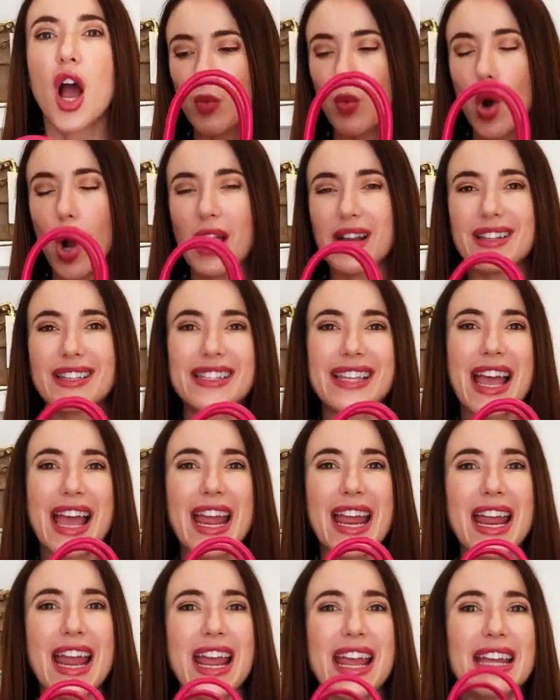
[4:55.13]
What
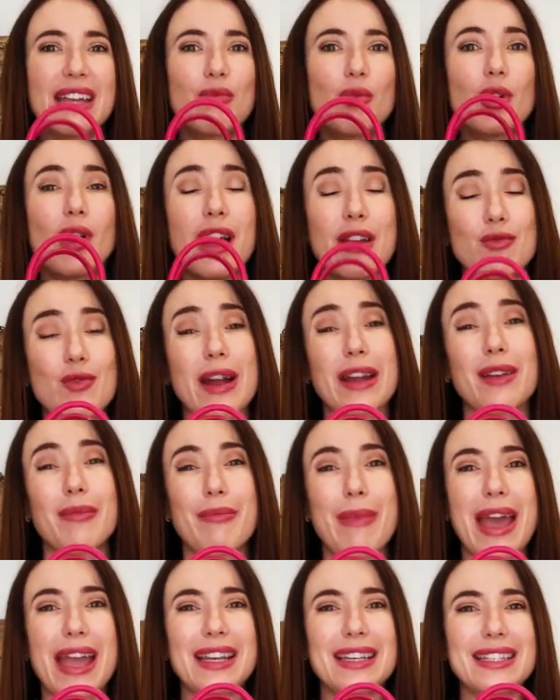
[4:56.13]
I'd
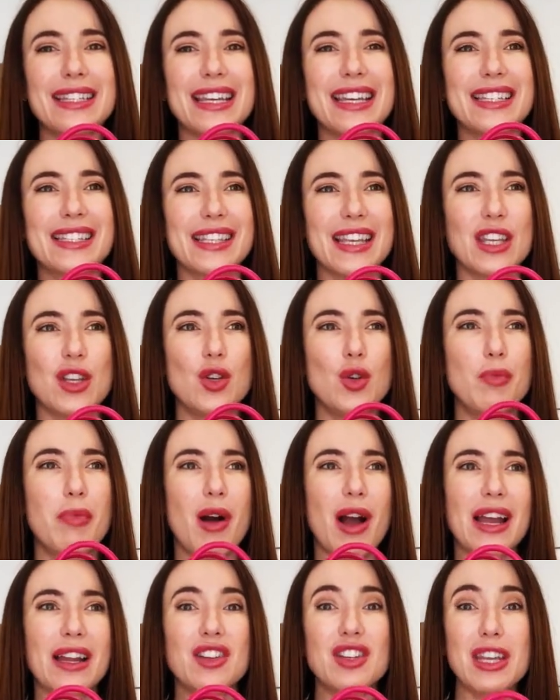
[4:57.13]
recommend is that you
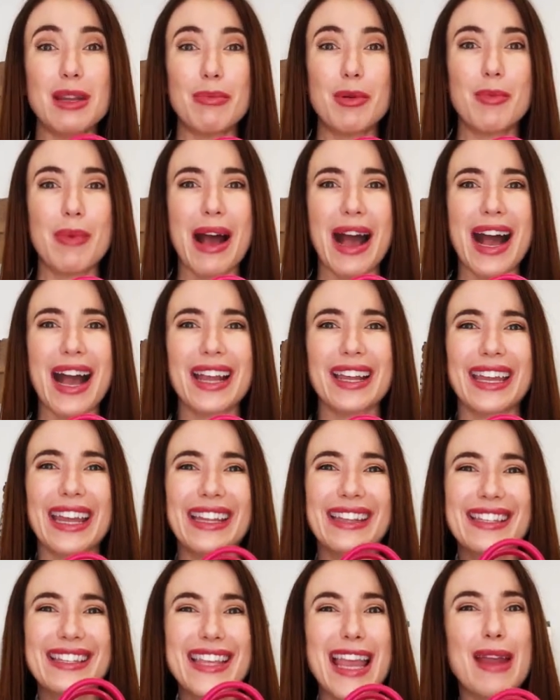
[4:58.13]
buy a cheaper bag
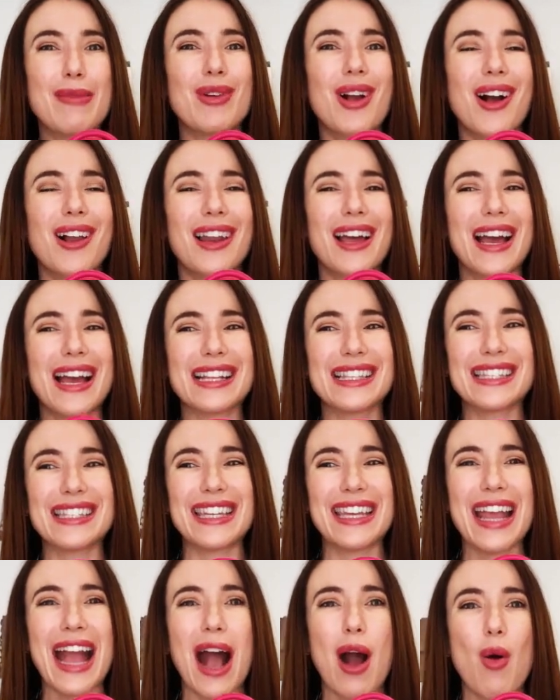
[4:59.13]
in the same color and
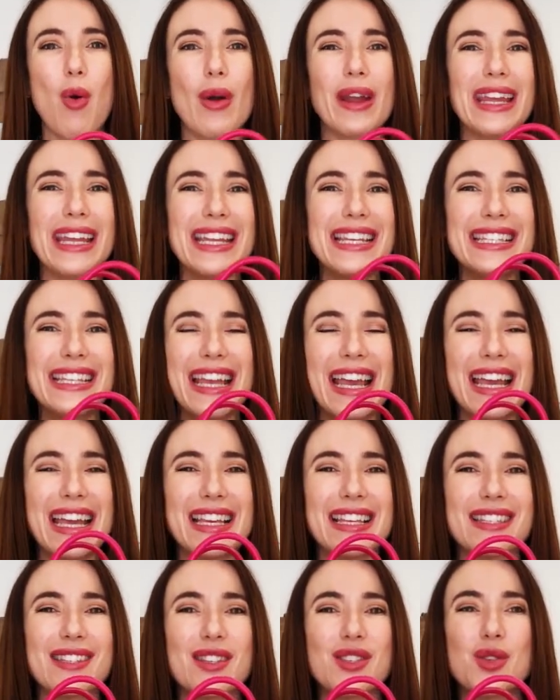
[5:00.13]
see how easy it
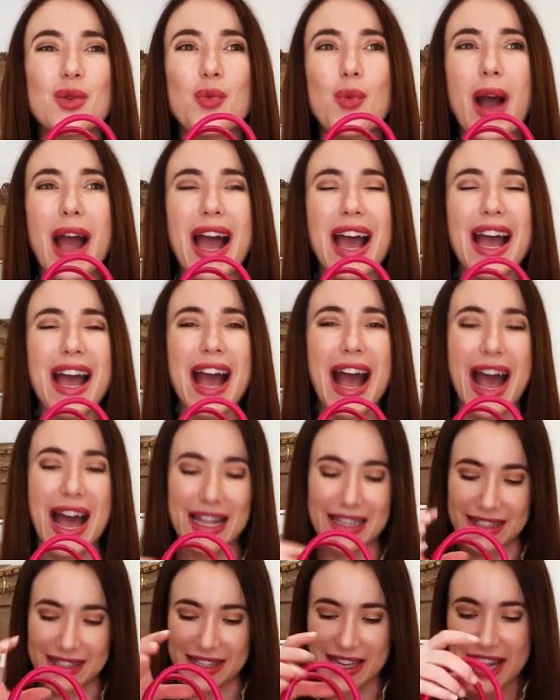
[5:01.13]
is to wear
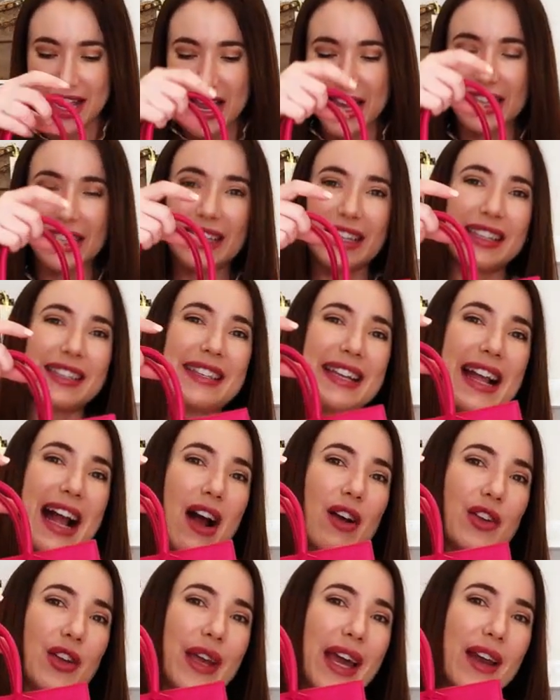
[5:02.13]
and see
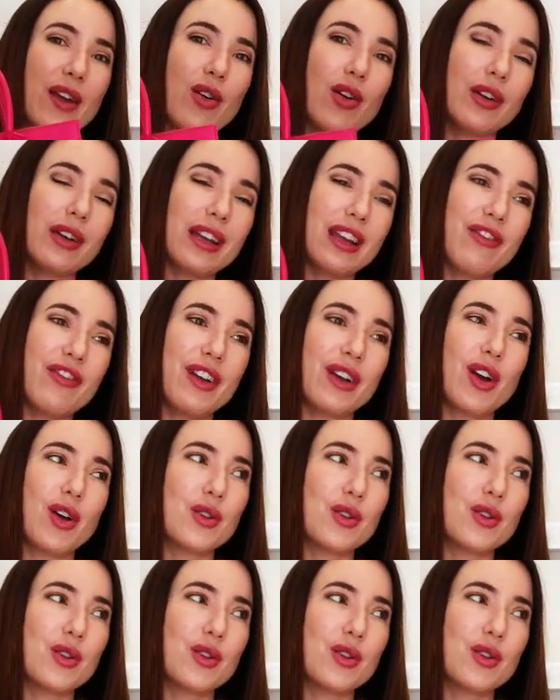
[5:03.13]
how you get on. If it